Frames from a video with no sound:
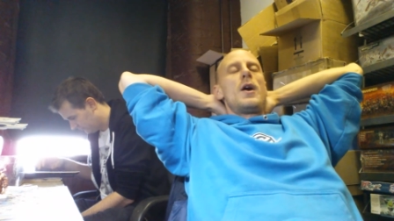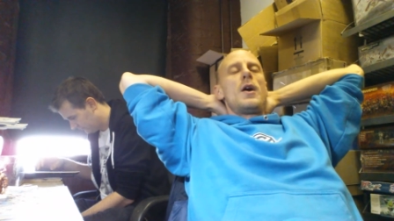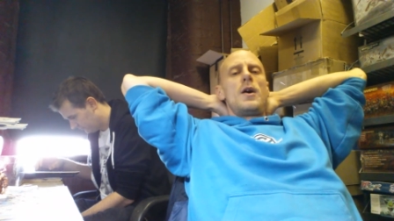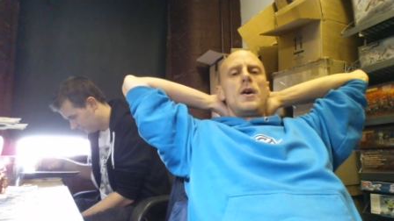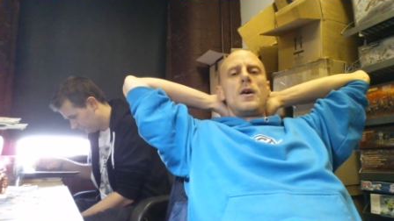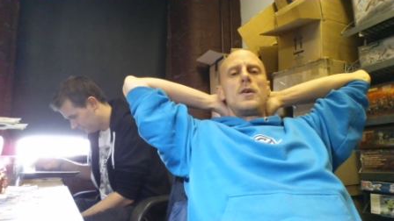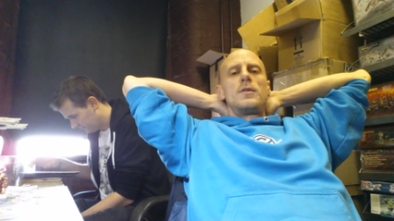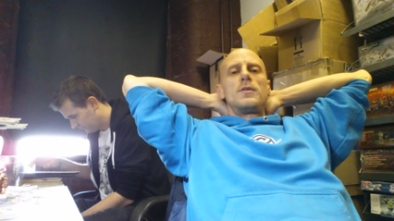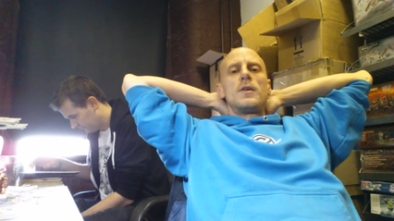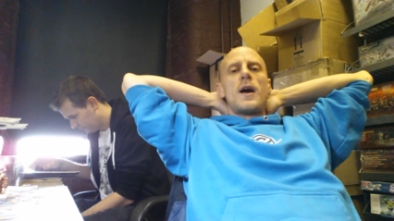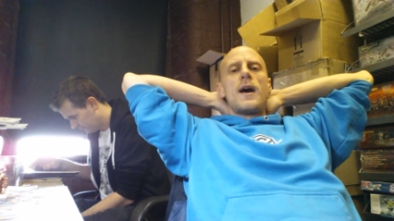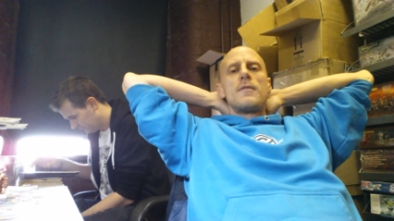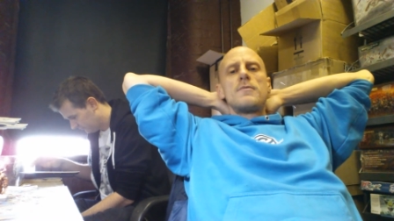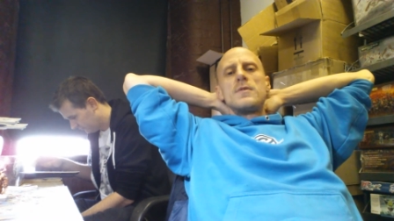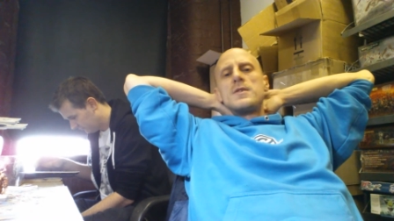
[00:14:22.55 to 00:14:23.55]
And
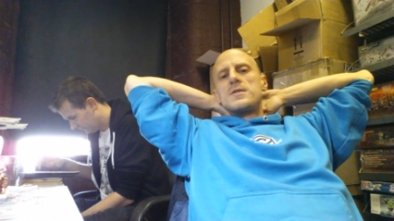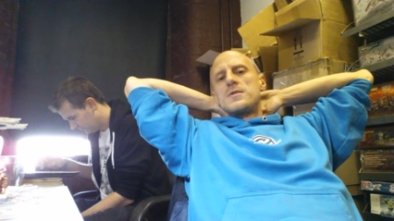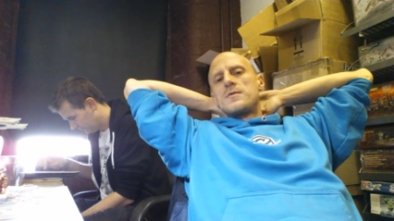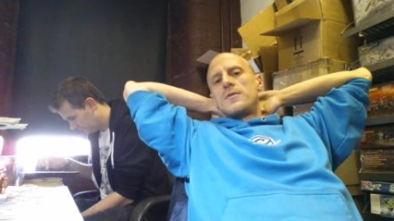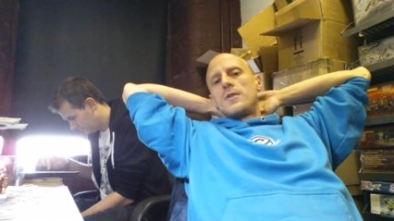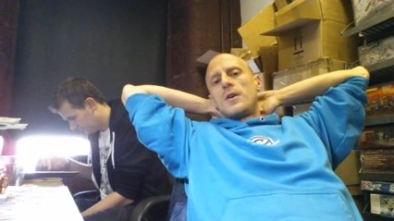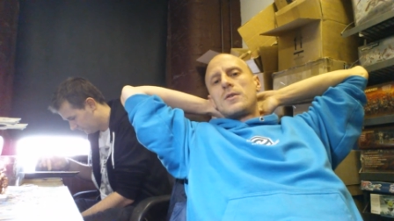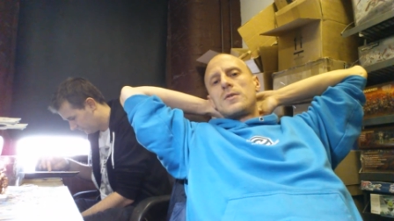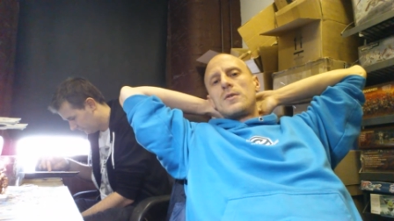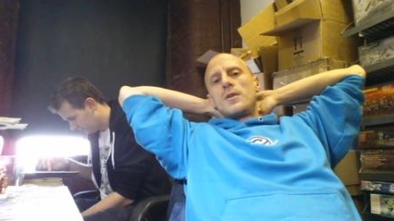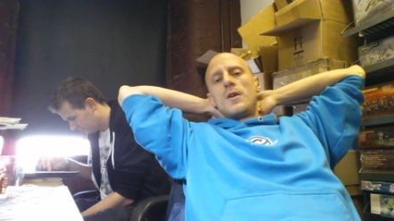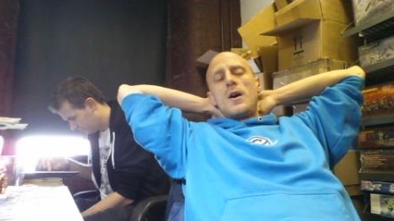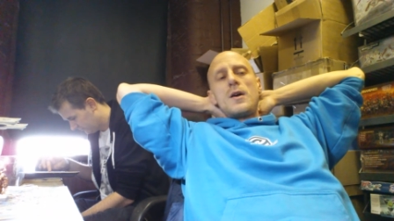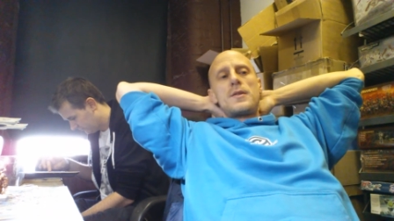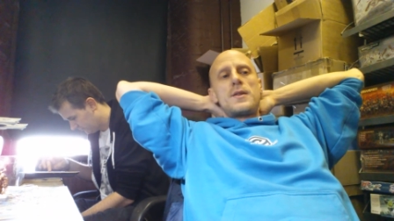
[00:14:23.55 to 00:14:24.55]
our reasons for not doing a
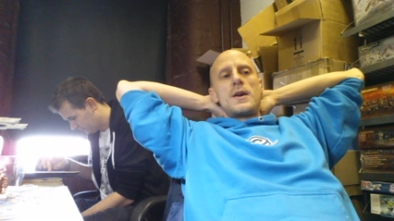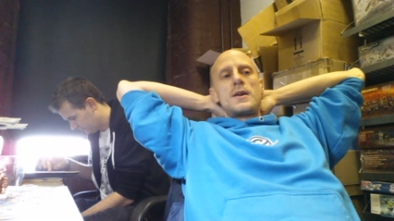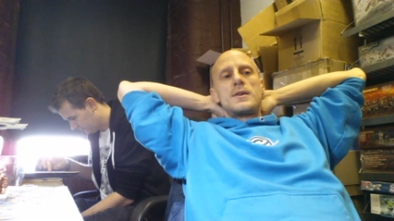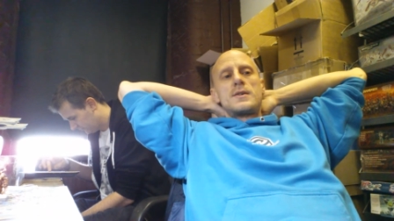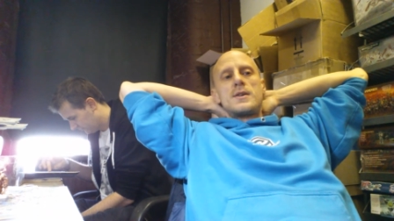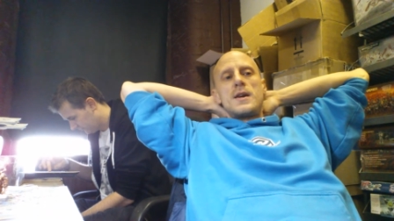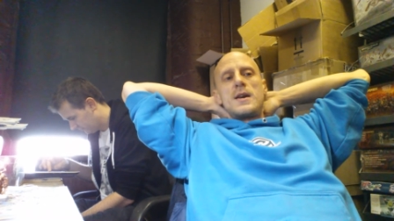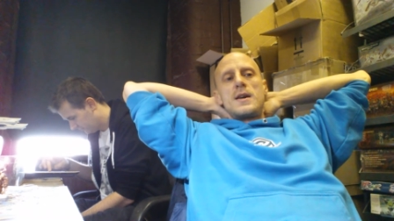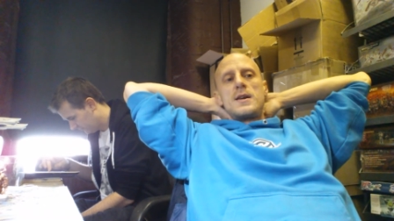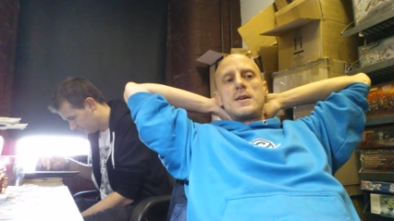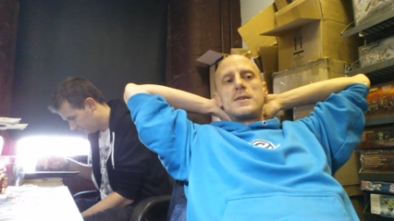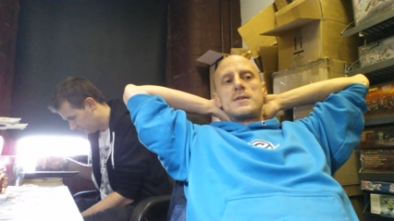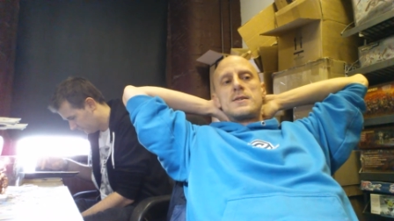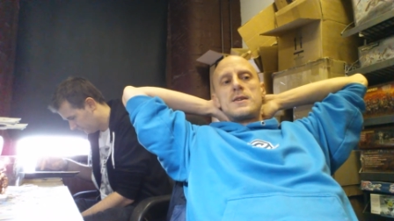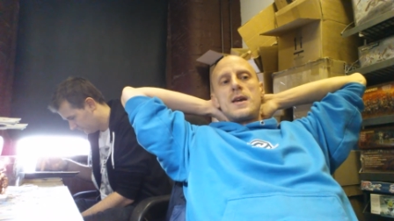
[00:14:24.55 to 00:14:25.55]
lot of things
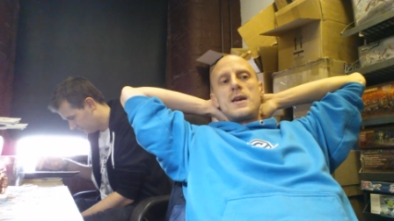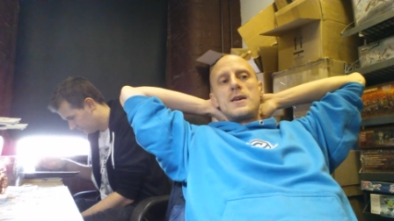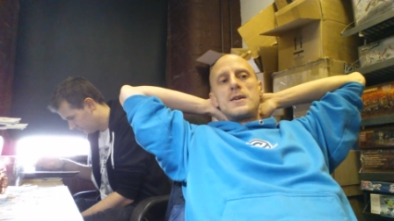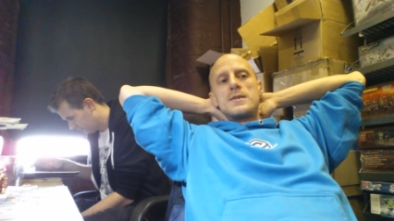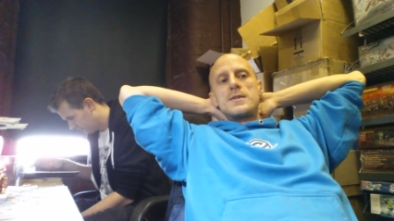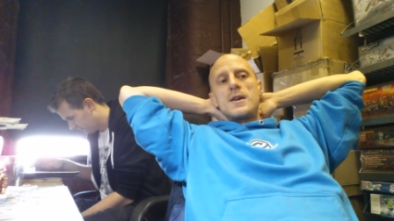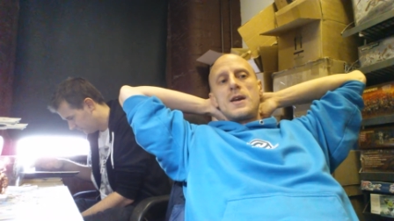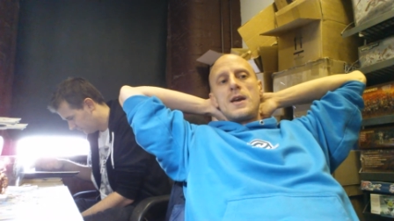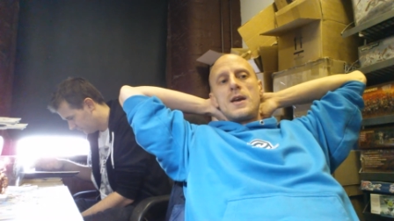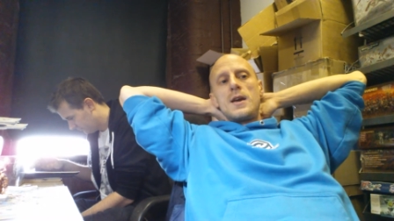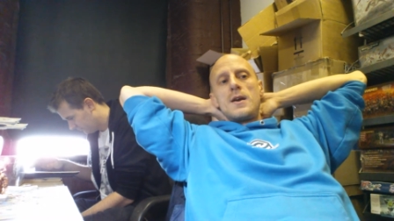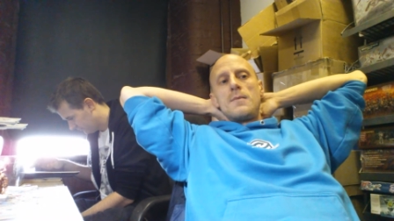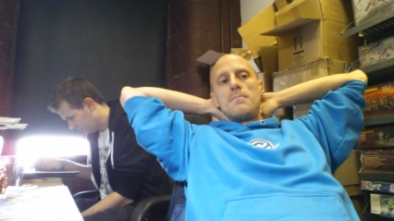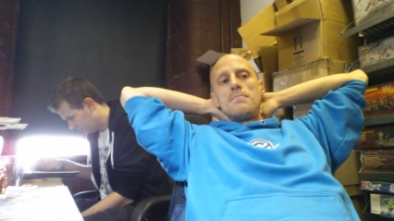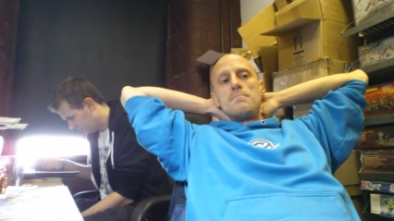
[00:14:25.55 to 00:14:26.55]
is is
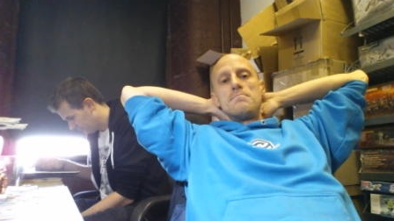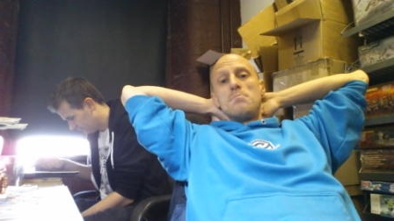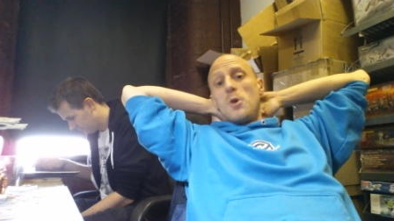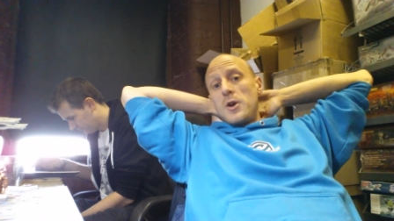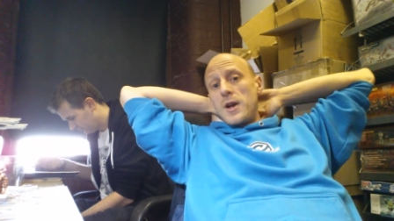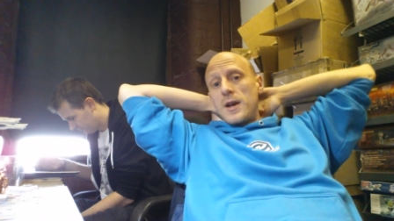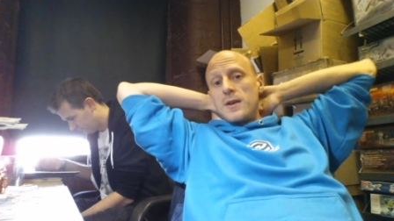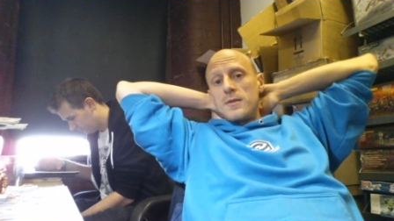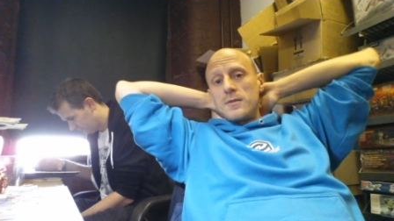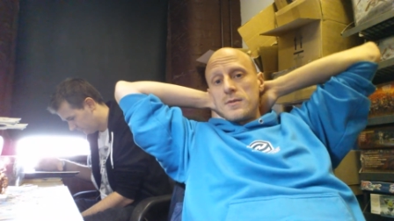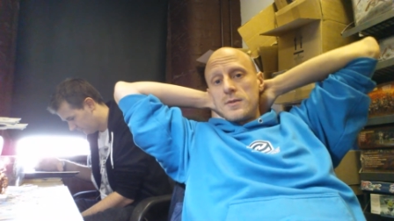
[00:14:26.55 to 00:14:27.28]
money.